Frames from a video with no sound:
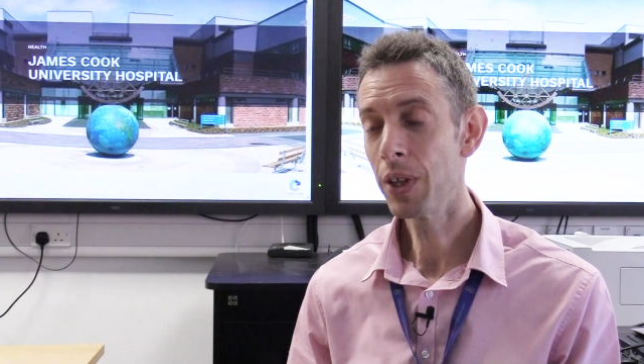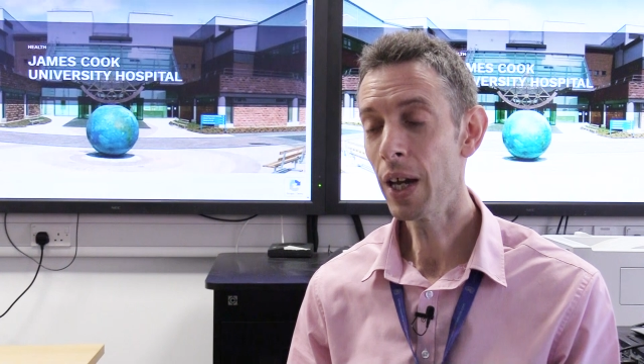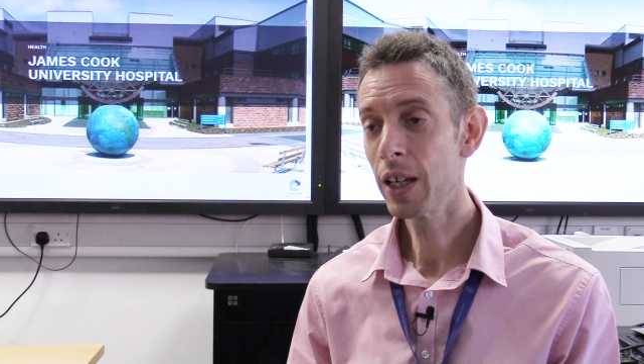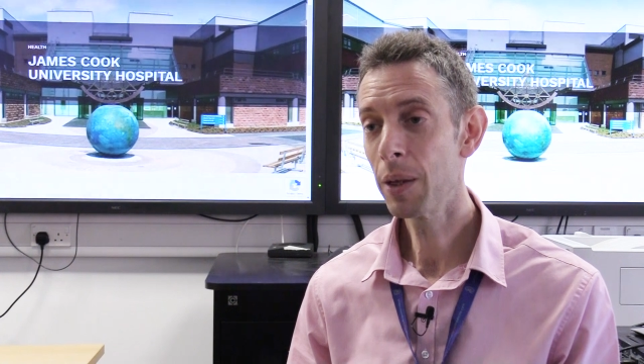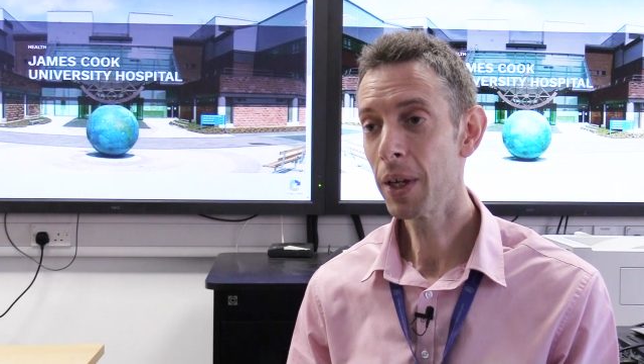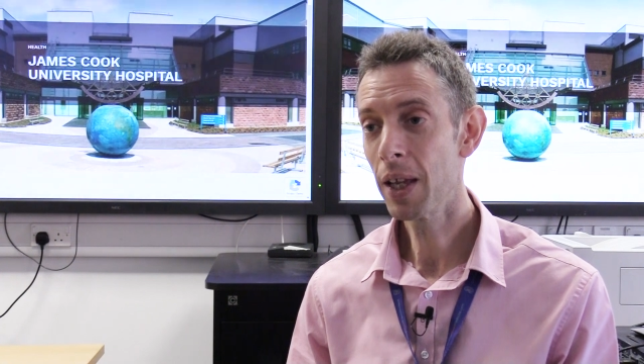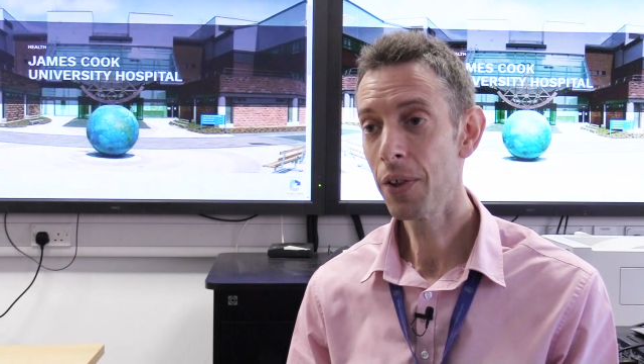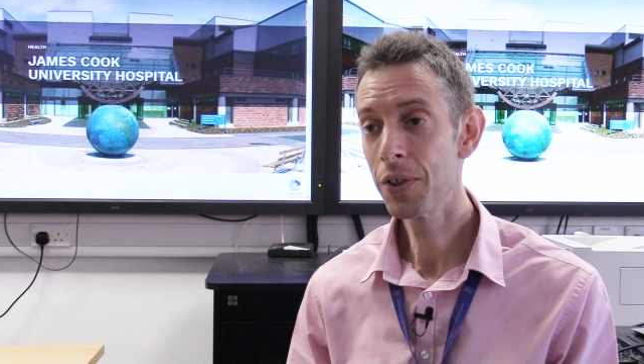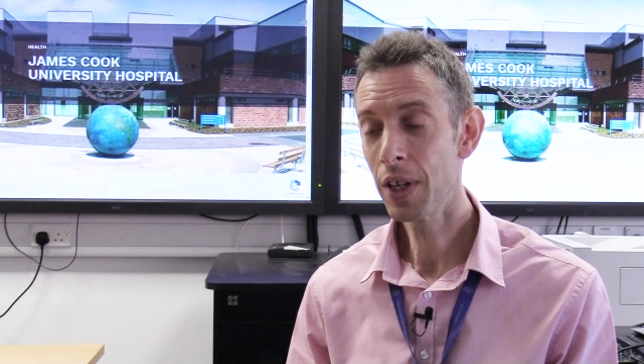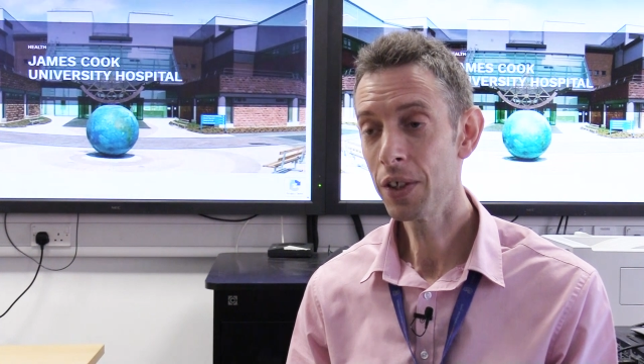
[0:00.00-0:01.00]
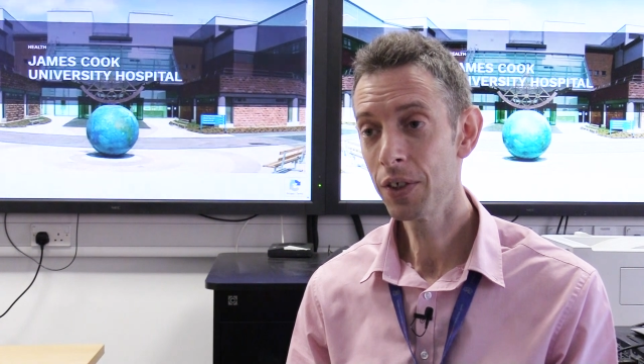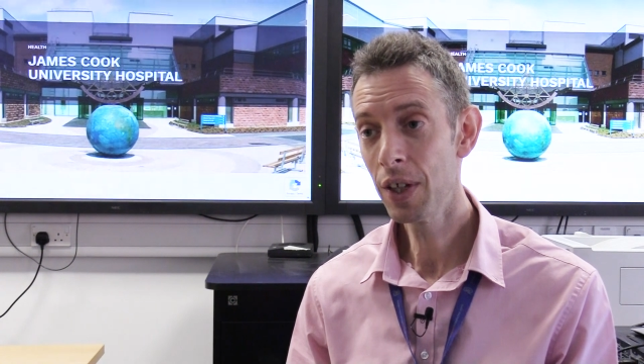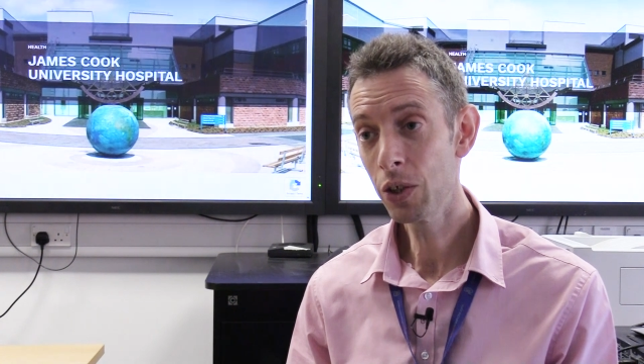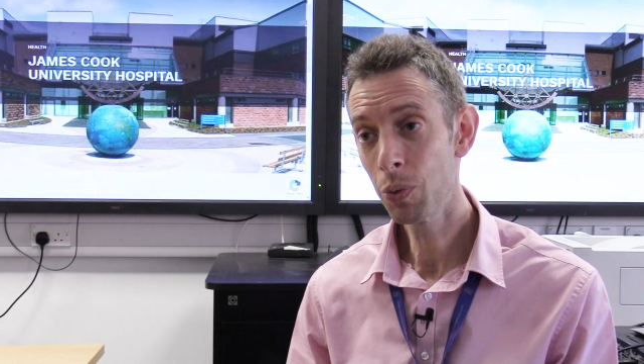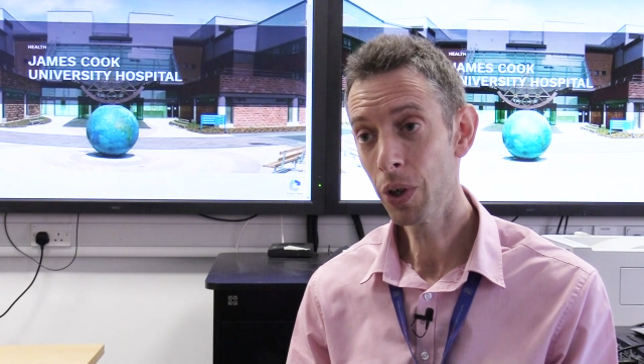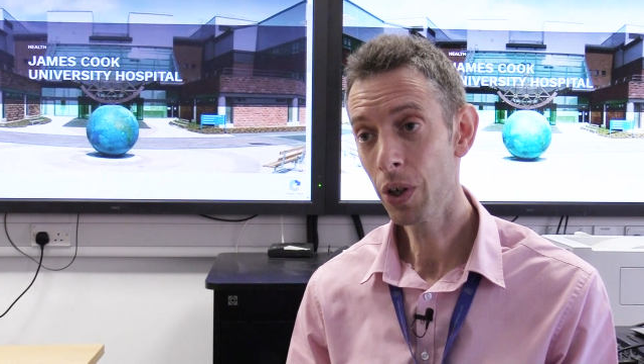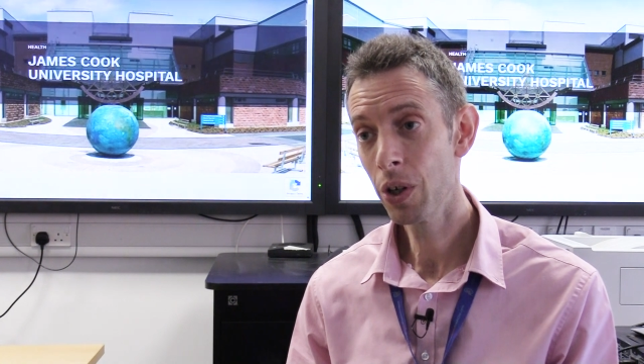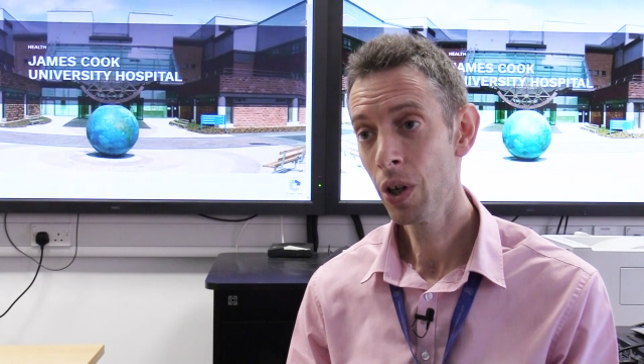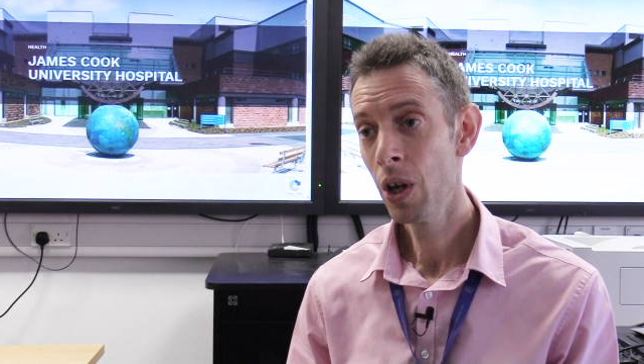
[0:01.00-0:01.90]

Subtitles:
with the Academic Health Science Network